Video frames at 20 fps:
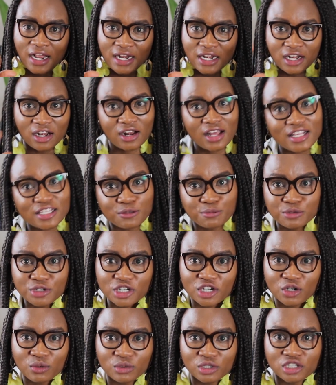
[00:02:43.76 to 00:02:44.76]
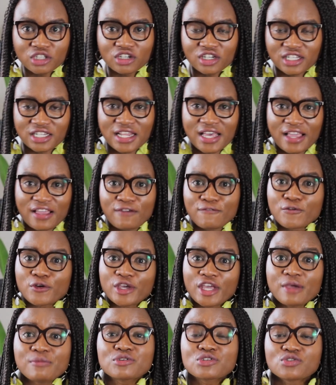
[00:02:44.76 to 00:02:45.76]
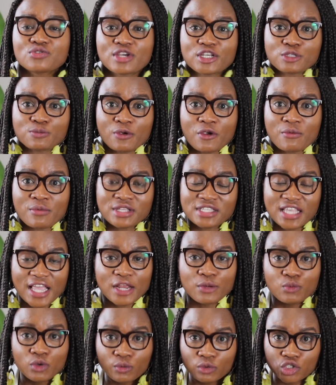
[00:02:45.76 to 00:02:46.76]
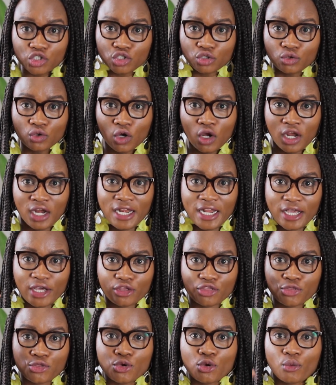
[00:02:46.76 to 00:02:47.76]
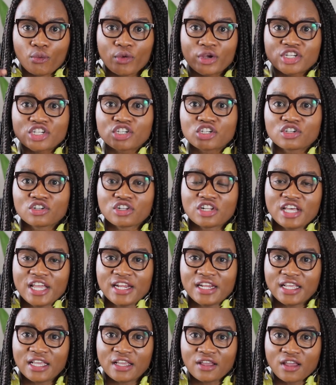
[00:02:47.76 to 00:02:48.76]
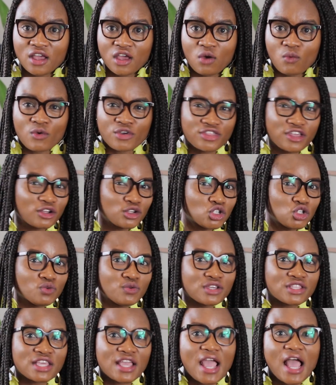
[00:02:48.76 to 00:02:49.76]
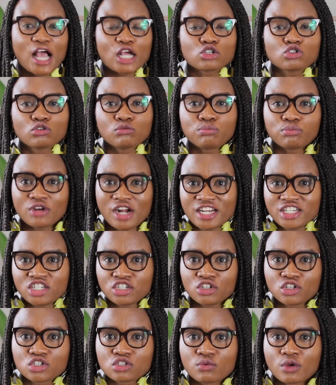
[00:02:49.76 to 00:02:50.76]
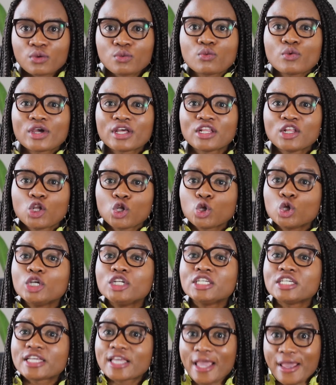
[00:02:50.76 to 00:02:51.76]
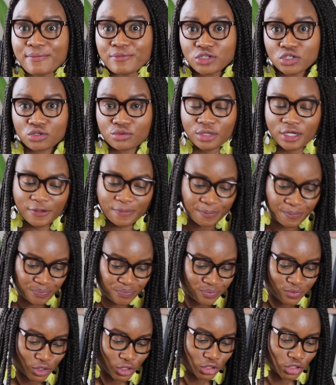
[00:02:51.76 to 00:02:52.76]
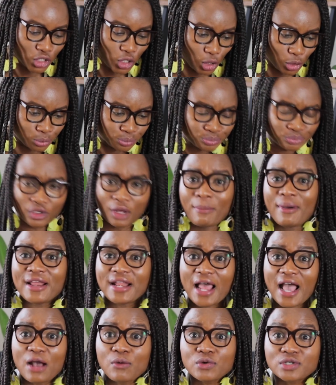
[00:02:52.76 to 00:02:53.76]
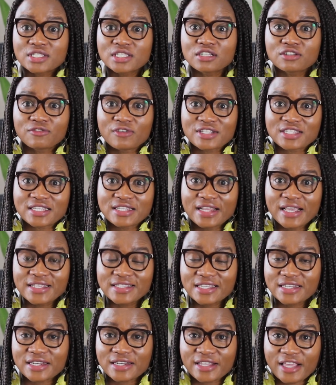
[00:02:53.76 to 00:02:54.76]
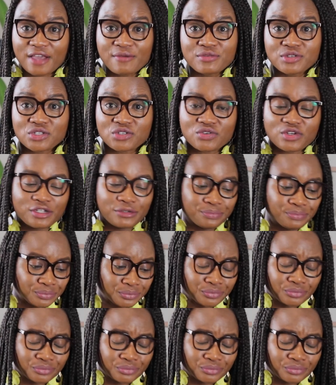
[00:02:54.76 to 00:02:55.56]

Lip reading: glass beaker will look like for chemistry experiments, and we would do like a theoretical learning without doing the actual practicals when we were learning chemistry. So, but I was still fascinated in chemistry.